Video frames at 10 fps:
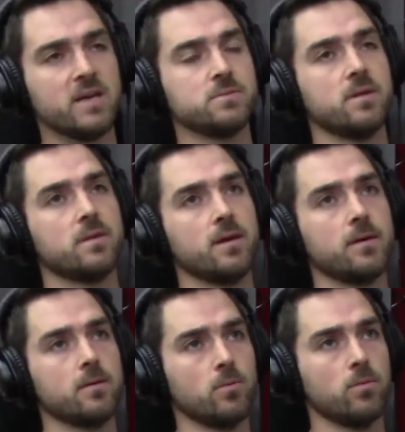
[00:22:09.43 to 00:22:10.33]
me
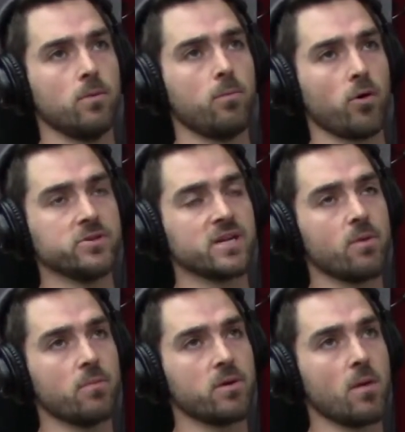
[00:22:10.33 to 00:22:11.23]
think the part you said
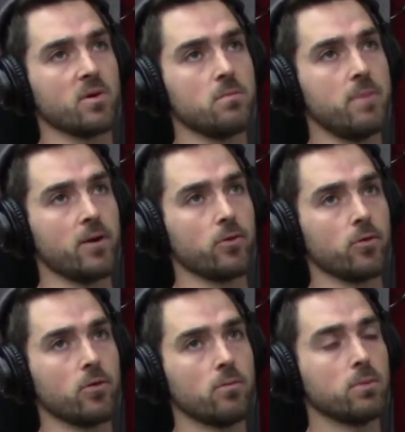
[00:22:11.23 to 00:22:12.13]
about becoming a
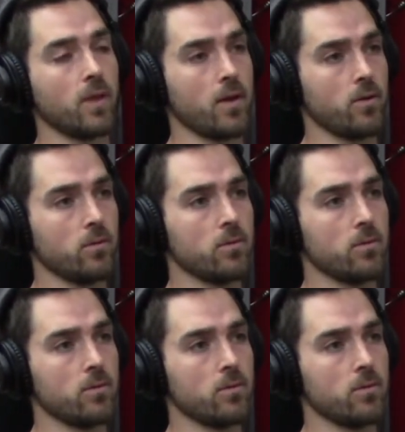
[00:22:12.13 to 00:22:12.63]
better player,